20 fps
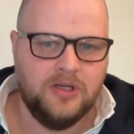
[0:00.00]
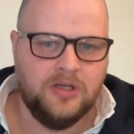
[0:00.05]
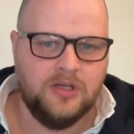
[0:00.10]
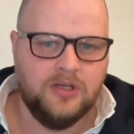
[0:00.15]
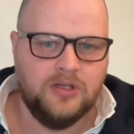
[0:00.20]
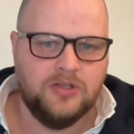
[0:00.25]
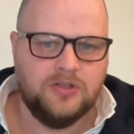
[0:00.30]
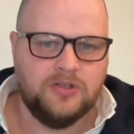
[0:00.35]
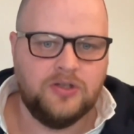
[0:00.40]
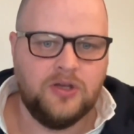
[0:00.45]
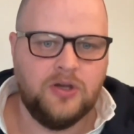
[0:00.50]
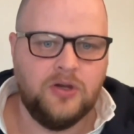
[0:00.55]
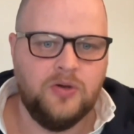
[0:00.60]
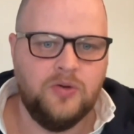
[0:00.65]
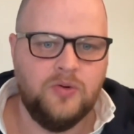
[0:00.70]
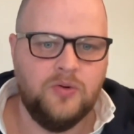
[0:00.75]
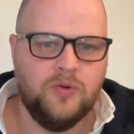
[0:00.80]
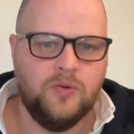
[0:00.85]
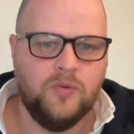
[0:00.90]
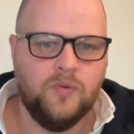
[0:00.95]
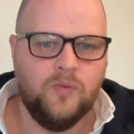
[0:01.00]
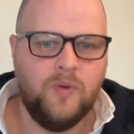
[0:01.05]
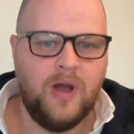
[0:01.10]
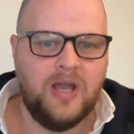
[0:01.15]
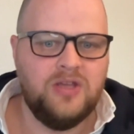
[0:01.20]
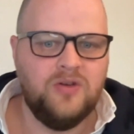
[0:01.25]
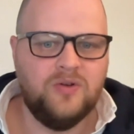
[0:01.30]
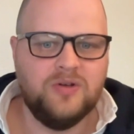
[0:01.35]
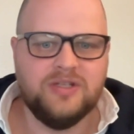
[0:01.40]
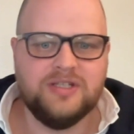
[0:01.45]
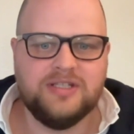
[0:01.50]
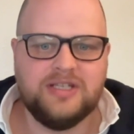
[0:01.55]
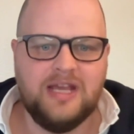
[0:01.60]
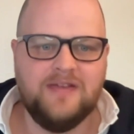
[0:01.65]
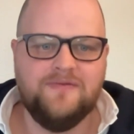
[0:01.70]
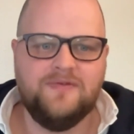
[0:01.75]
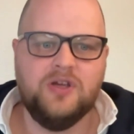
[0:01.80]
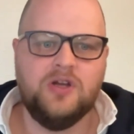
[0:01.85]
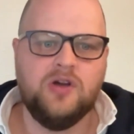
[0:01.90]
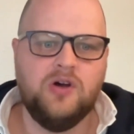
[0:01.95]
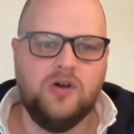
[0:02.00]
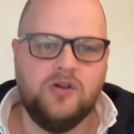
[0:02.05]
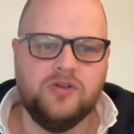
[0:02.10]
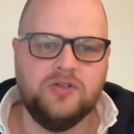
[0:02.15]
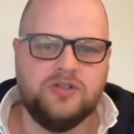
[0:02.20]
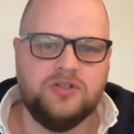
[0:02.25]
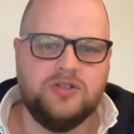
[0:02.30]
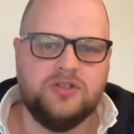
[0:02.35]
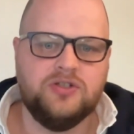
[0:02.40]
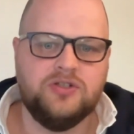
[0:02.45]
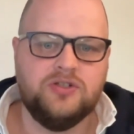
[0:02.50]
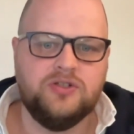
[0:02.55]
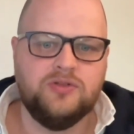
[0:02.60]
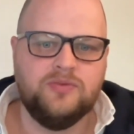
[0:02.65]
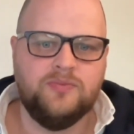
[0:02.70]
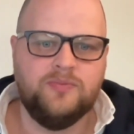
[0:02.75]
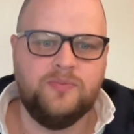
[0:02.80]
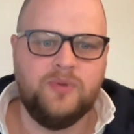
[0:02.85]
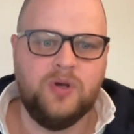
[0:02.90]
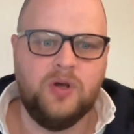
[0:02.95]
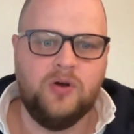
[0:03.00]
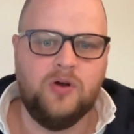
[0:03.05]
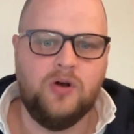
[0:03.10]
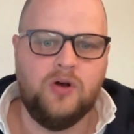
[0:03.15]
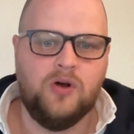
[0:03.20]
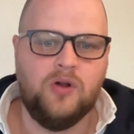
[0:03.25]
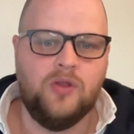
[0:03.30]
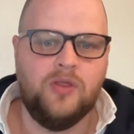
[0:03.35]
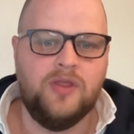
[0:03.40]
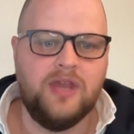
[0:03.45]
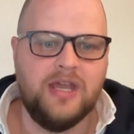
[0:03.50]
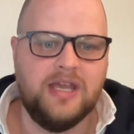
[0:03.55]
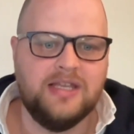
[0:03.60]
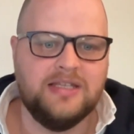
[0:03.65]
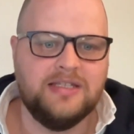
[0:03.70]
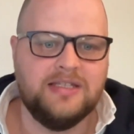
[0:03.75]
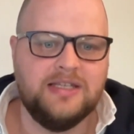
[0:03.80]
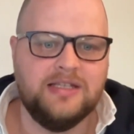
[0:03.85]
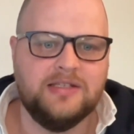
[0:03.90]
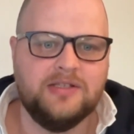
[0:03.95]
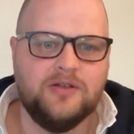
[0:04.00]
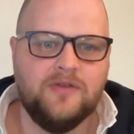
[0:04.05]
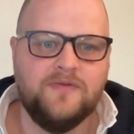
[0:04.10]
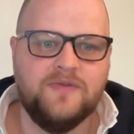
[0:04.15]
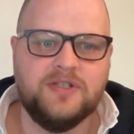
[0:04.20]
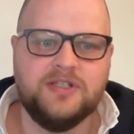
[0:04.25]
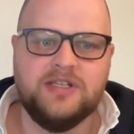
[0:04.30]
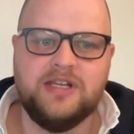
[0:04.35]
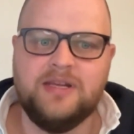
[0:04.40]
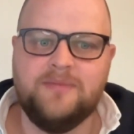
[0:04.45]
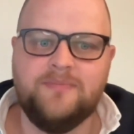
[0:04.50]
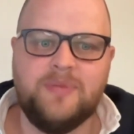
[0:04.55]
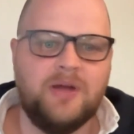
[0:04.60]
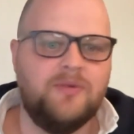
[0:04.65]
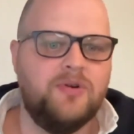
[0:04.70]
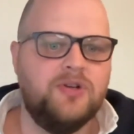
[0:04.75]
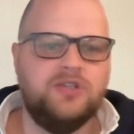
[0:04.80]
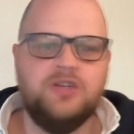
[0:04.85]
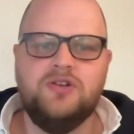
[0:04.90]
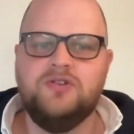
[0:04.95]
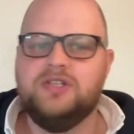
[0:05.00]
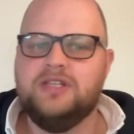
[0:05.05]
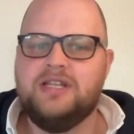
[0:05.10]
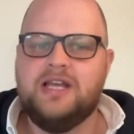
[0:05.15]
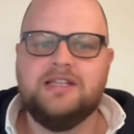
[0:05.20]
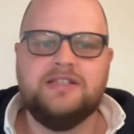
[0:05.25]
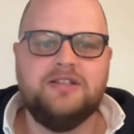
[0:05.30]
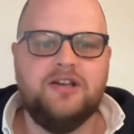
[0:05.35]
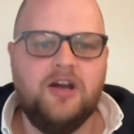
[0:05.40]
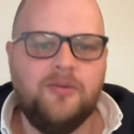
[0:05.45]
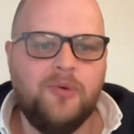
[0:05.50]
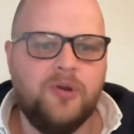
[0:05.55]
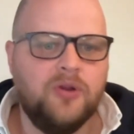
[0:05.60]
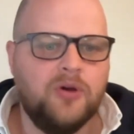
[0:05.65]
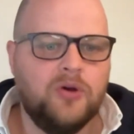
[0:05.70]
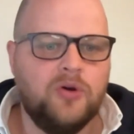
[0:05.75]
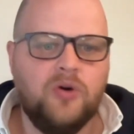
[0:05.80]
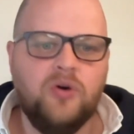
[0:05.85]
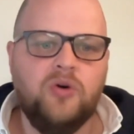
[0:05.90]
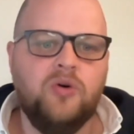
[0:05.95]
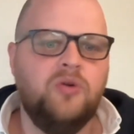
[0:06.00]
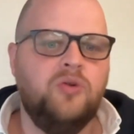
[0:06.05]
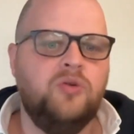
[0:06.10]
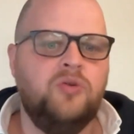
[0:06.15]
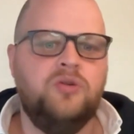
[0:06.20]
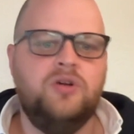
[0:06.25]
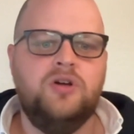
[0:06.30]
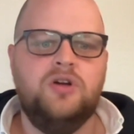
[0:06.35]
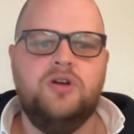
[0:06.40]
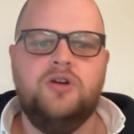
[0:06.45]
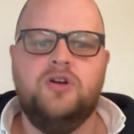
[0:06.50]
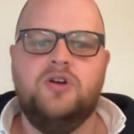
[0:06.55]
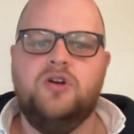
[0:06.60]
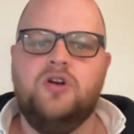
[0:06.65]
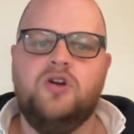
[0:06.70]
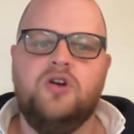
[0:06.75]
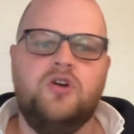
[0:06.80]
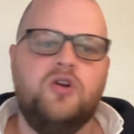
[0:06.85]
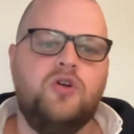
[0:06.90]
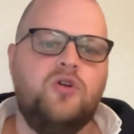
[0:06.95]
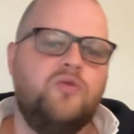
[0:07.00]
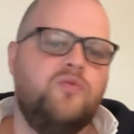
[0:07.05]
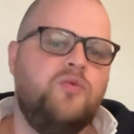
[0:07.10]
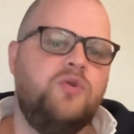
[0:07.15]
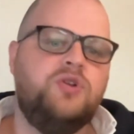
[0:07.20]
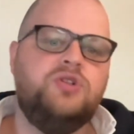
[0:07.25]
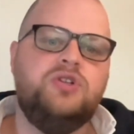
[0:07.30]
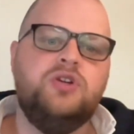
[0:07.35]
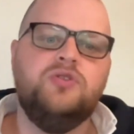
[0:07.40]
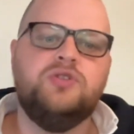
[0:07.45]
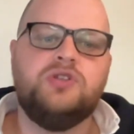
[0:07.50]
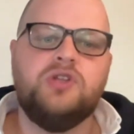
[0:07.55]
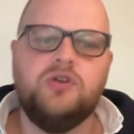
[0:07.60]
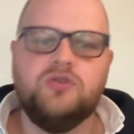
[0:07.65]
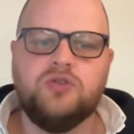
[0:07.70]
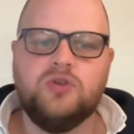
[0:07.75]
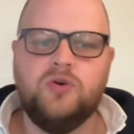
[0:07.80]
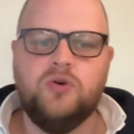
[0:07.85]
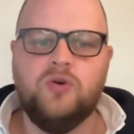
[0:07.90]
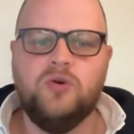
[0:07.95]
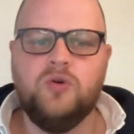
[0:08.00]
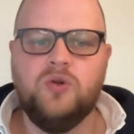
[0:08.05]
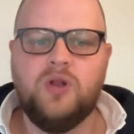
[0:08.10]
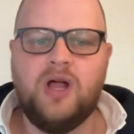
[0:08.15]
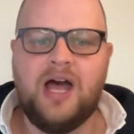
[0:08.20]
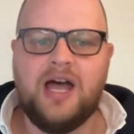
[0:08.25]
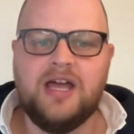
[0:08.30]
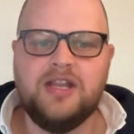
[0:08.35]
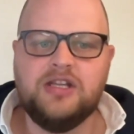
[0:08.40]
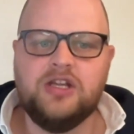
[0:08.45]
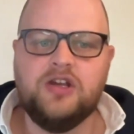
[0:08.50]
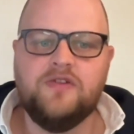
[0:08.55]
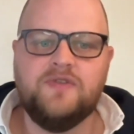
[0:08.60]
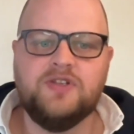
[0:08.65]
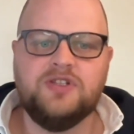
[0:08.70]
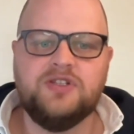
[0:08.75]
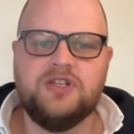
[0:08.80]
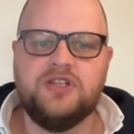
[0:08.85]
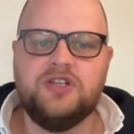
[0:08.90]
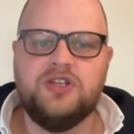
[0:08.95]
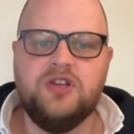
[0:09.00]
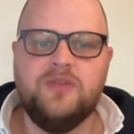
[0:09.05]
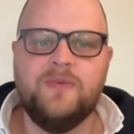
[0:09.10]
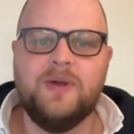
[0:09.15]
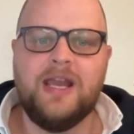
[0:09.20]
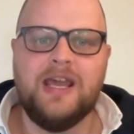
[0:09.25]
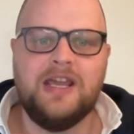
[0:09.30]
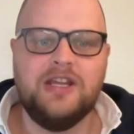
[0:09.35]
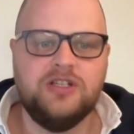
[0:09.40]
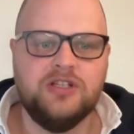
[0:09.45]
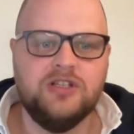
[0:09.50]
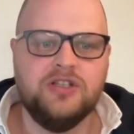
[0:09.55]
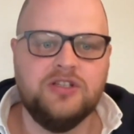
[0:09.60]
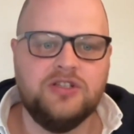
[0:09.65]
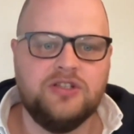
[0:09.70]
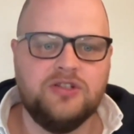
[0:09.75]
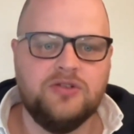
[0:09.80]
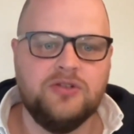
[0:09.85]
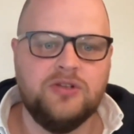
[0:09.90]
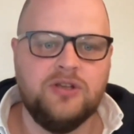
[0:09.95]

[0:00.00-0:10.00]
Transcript: So where you can save the costs on this is obviously by reducing that time on the call, reduce those call handovers to human agents,